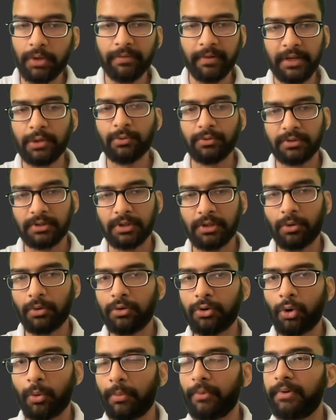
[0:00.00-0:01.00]
user on
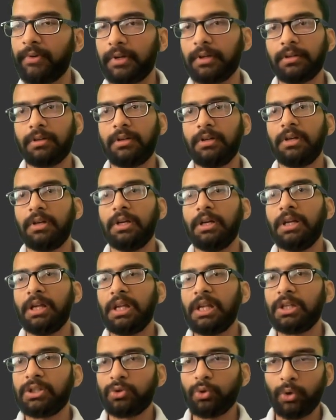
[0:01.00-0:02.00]
top of it.
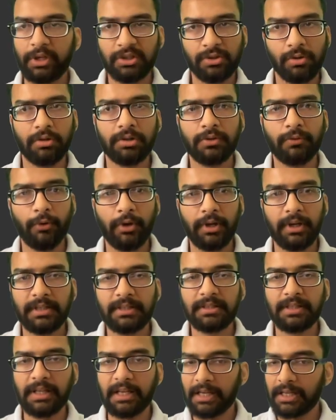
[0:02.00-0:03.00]
So it's also
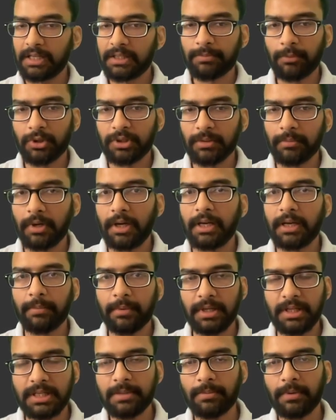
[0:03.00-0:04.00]
violates single responsibility
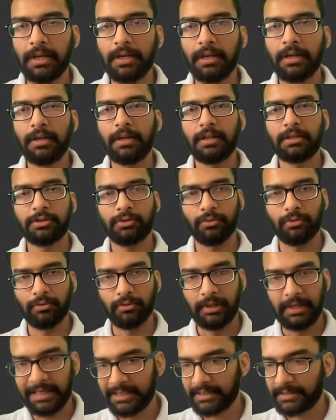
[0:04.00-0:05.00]
principle. So
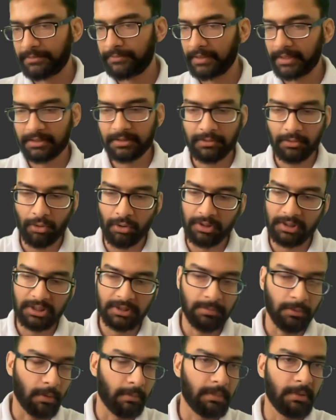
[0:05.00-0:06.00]
let's fix all this
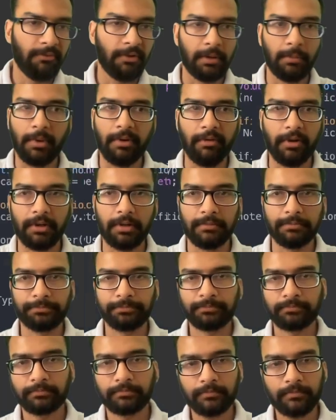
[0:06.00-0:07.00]
problem one by one.
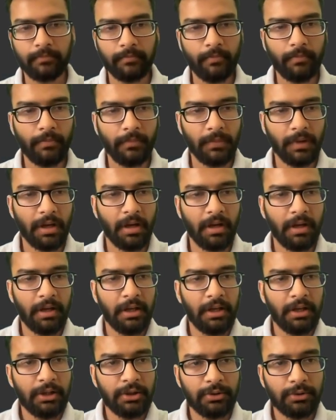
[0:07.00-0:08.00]

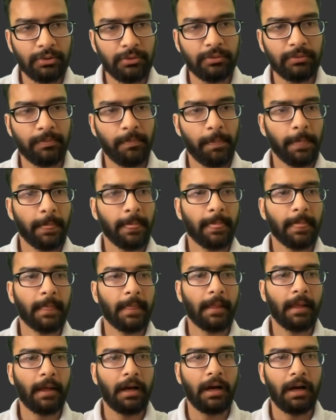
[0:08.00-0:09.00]
So
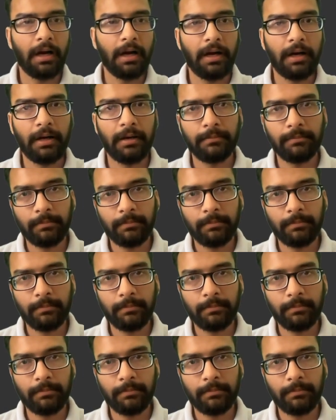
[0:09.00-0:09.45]
uh,